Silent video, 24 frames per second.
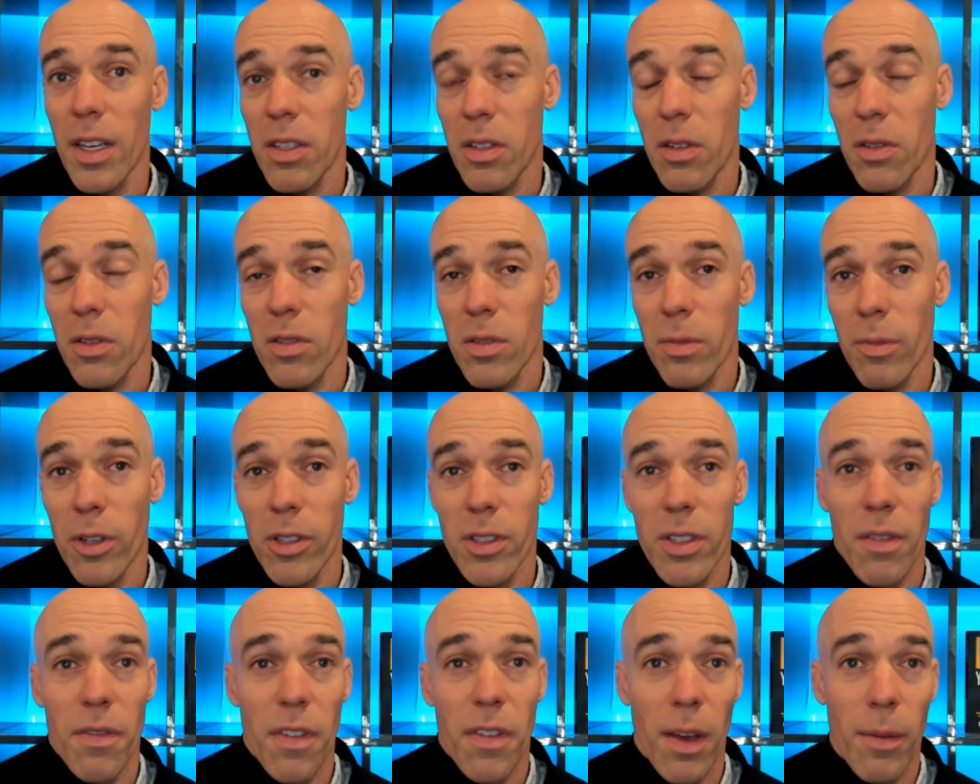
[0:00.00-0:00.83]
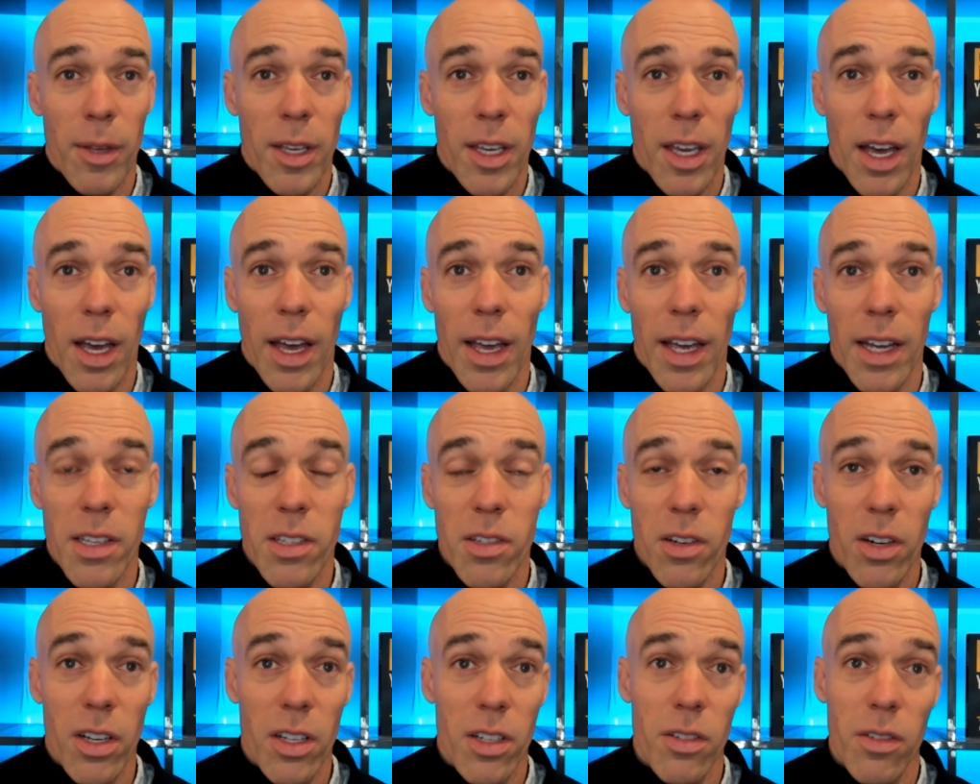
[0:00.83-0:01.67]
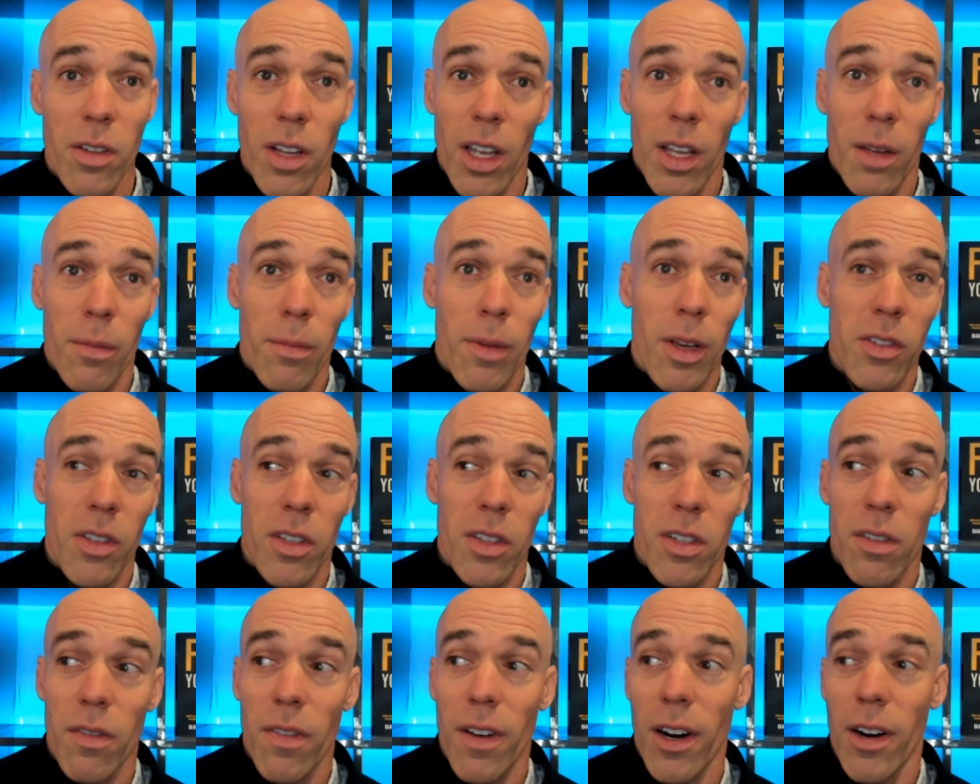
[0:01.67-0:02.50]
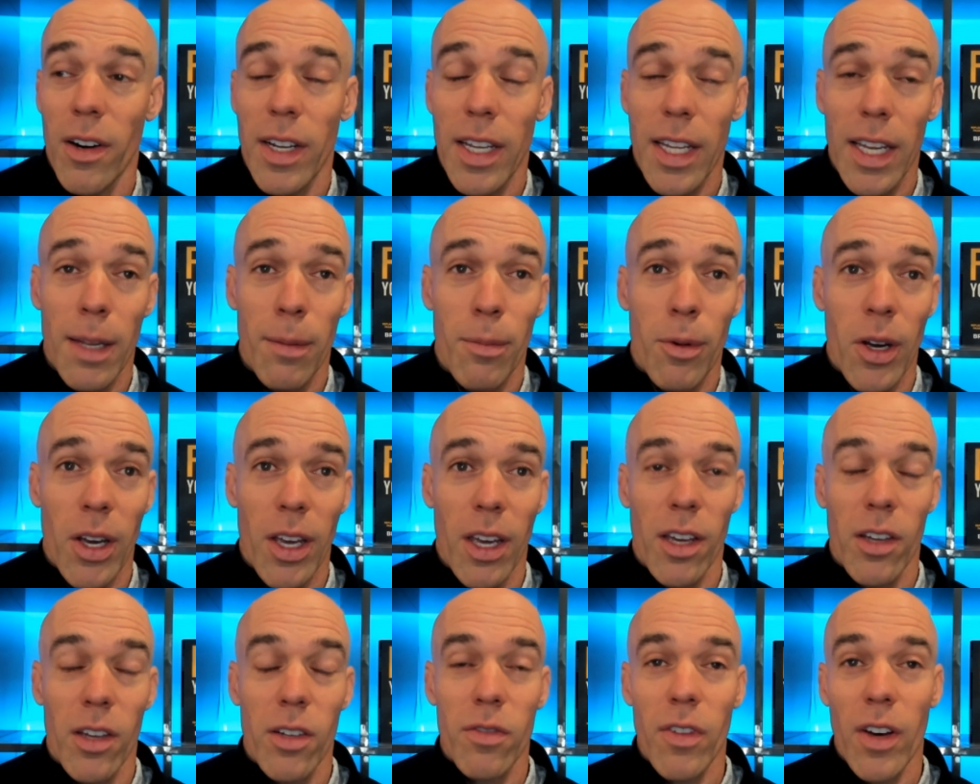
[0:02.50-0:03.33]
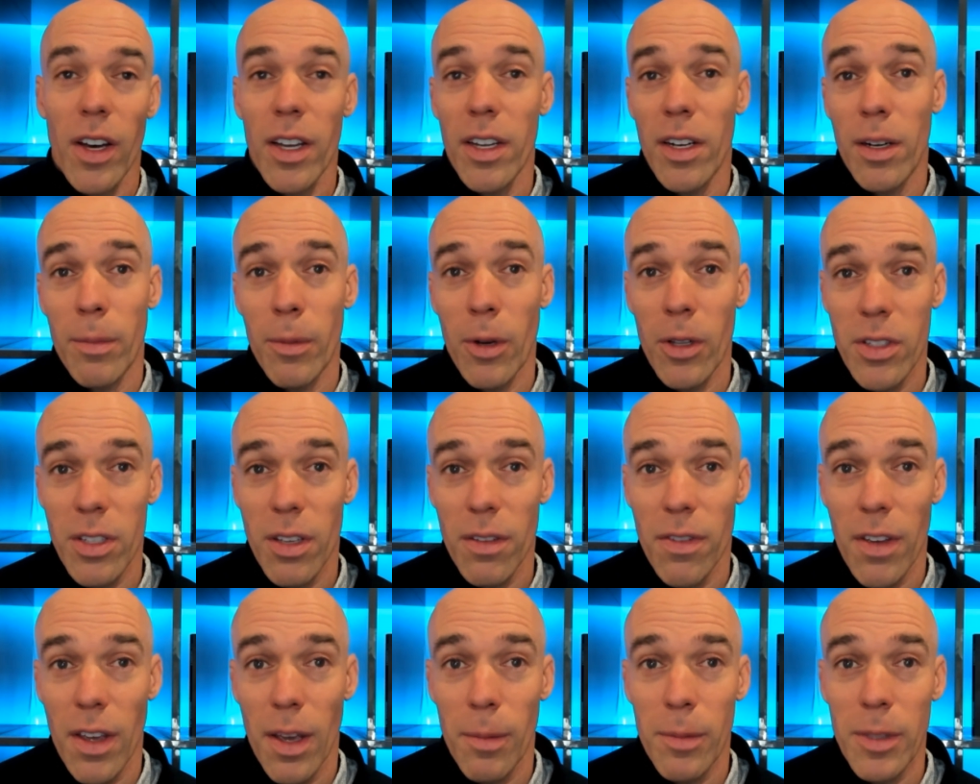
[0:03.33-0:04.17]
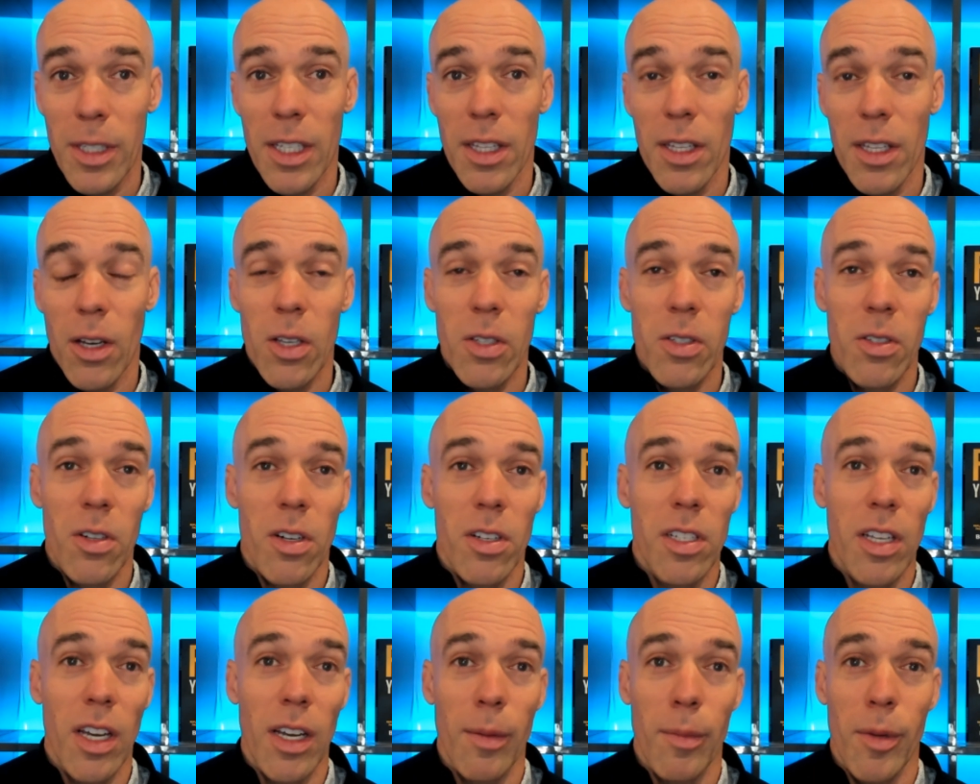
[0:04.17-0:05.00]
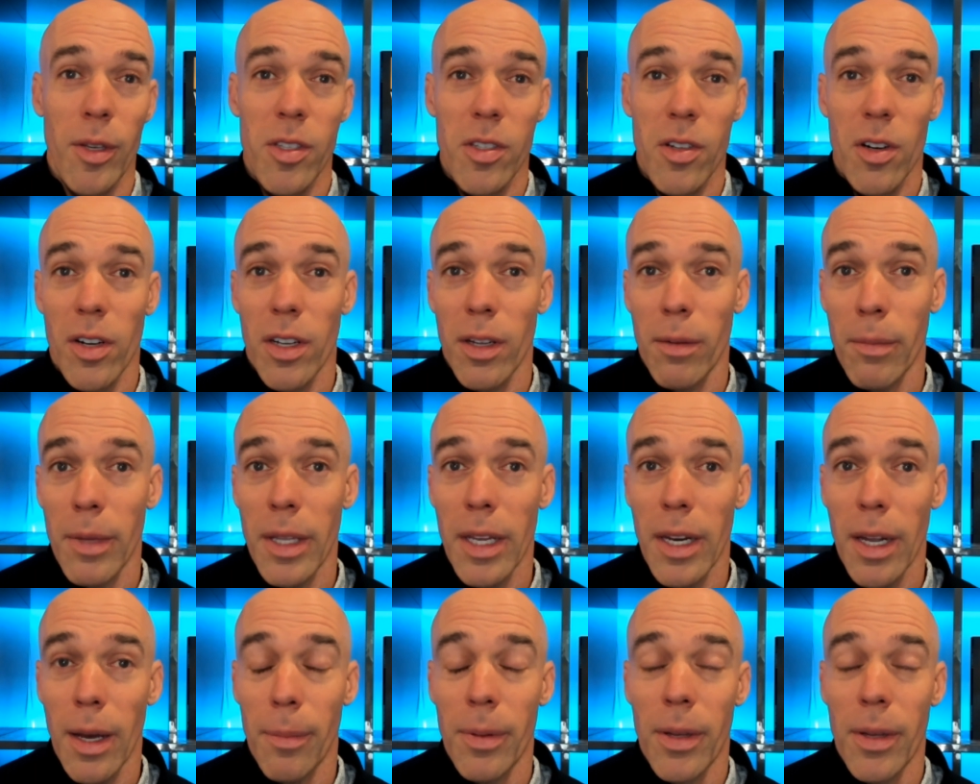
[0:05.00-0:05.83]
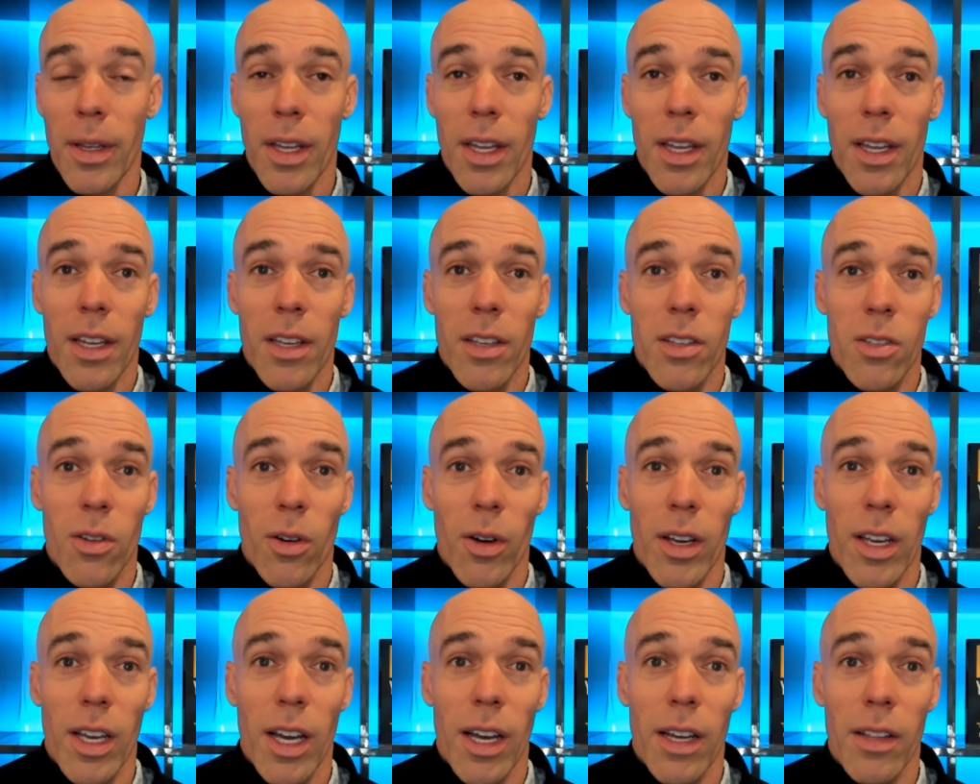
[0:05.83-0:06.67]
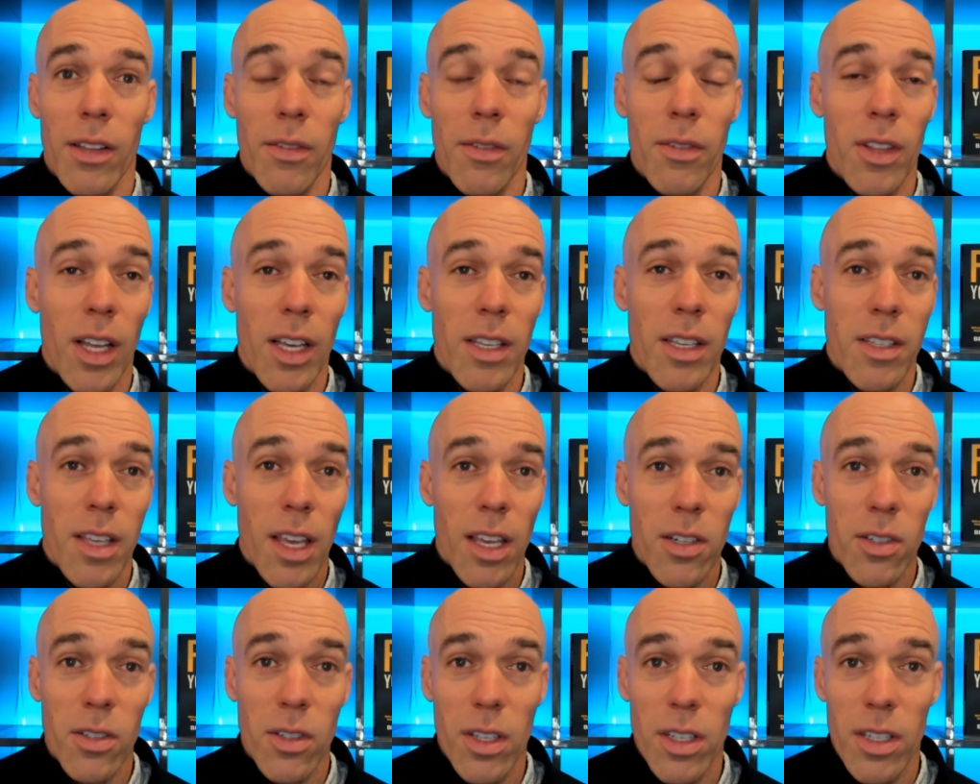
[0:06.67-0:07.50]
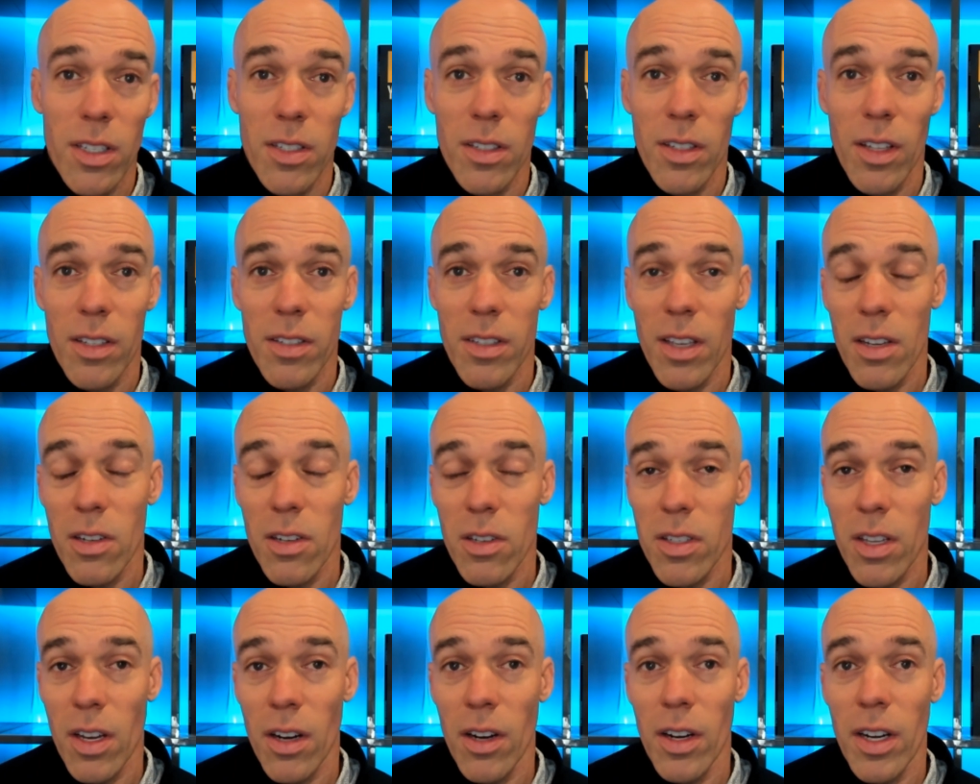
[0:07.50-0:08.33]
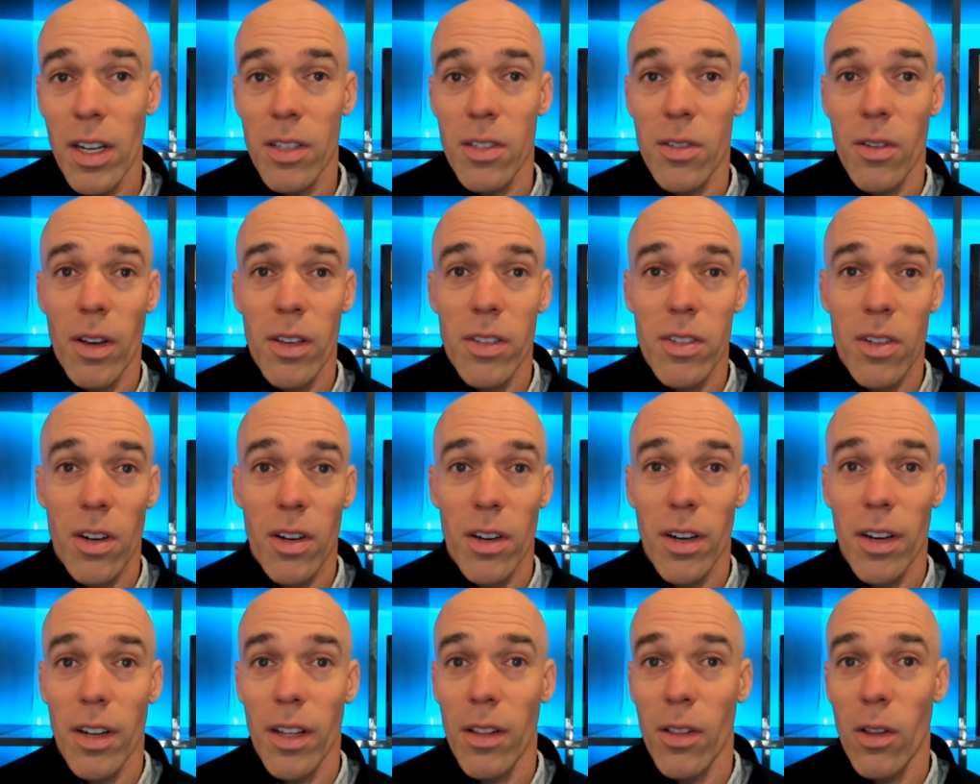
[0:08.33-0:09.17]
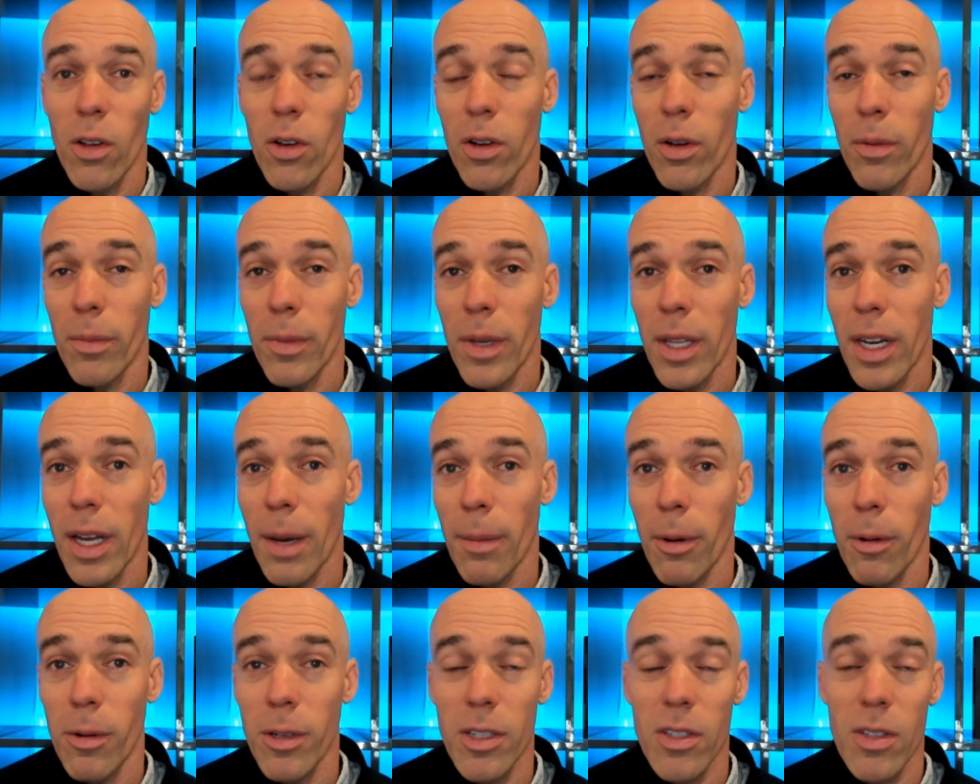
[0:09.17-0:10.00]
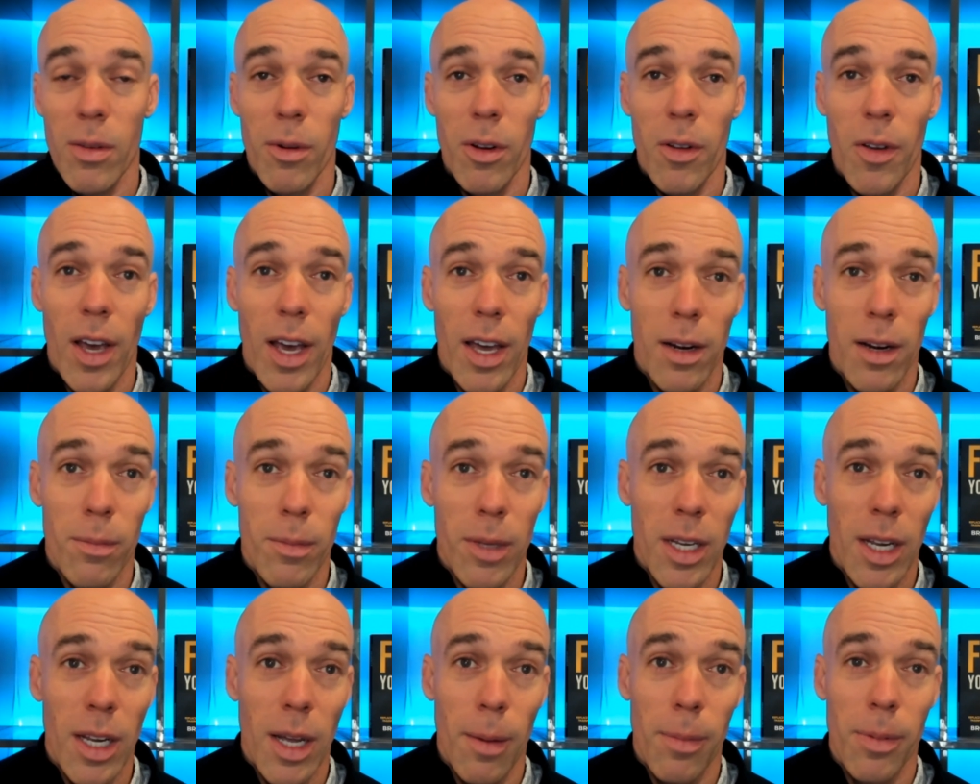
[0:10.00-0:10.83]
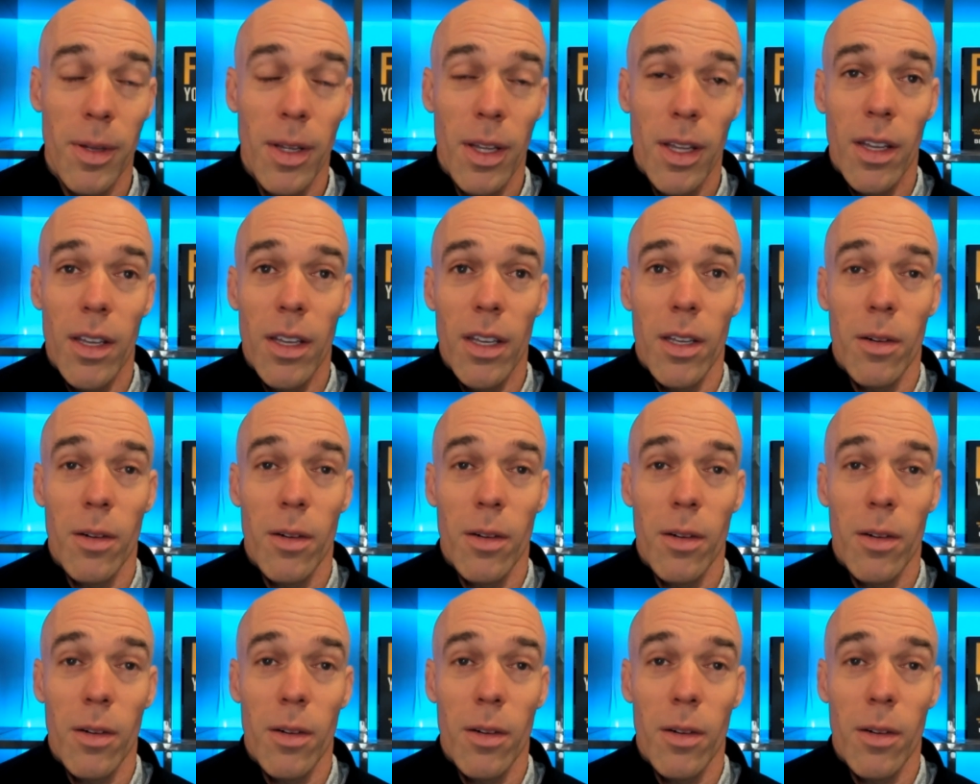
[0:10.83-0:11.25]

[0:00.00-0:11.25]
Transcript: with my cousin who's a multifamily guy i started basically devouring any book i could find on multifamily and they all started talking about starting a meetup so I, I live in los angeles los angeles area so i started a local meetup i went to somebody who had a meetup